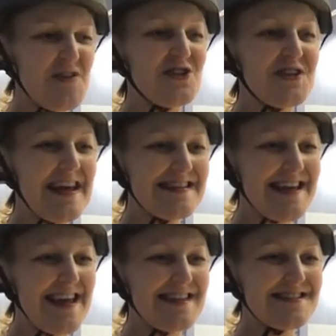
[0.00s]
fishnet
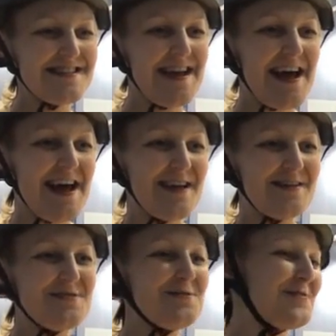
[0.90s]
tights and
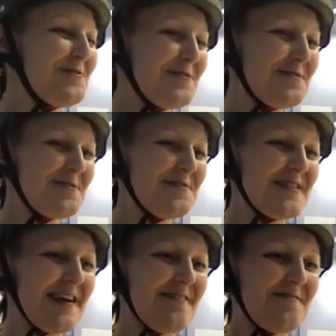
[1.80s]
tutus
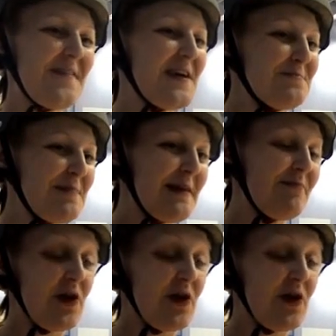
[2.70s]
and face paint.